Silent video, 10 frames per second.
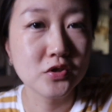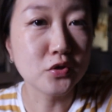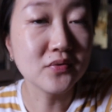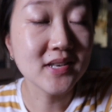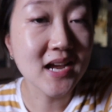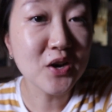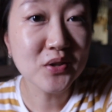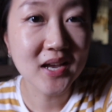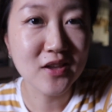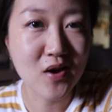So now
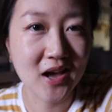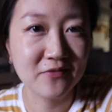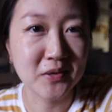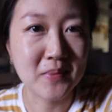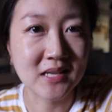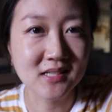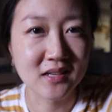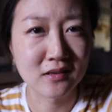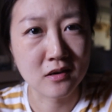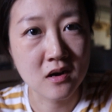that you have the
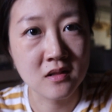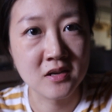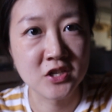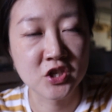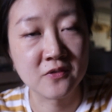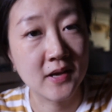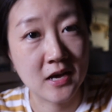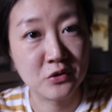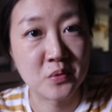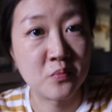basic knowledge of
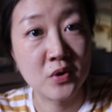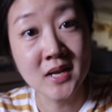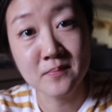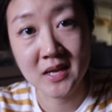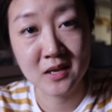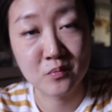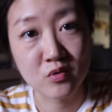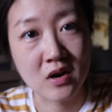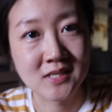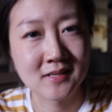how the bread making
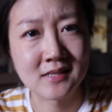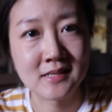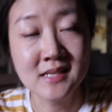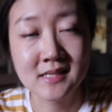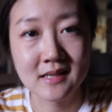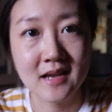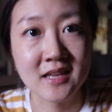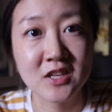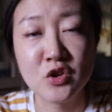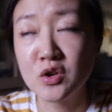process is
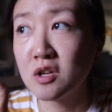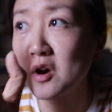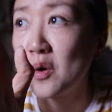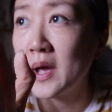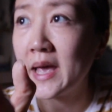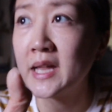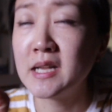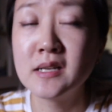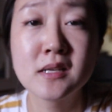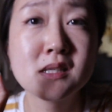like, you could go ahead
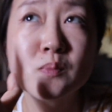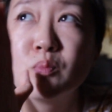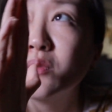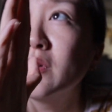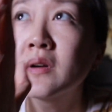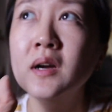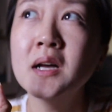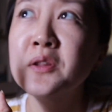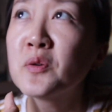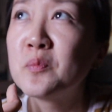and explore
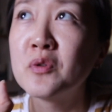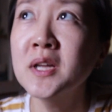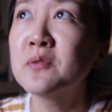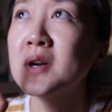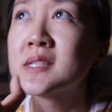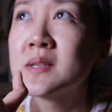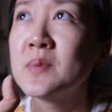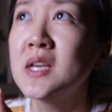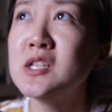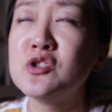other bread
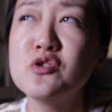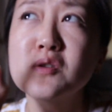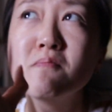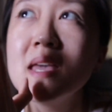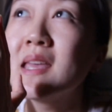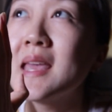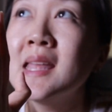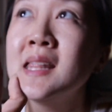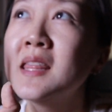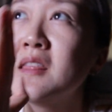recipes. You can make
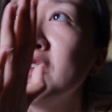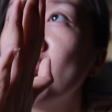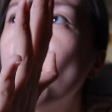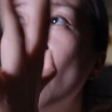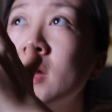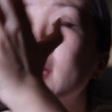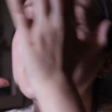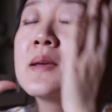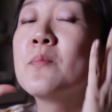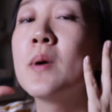anything you want
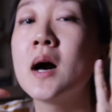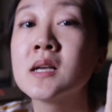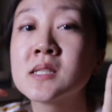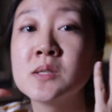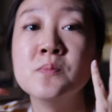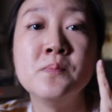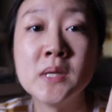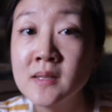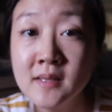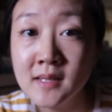and the
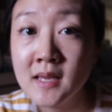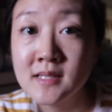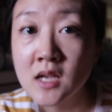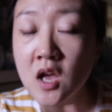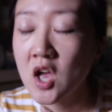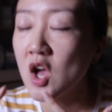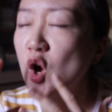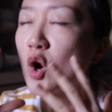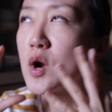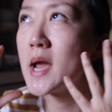possibilities
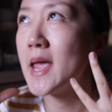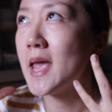are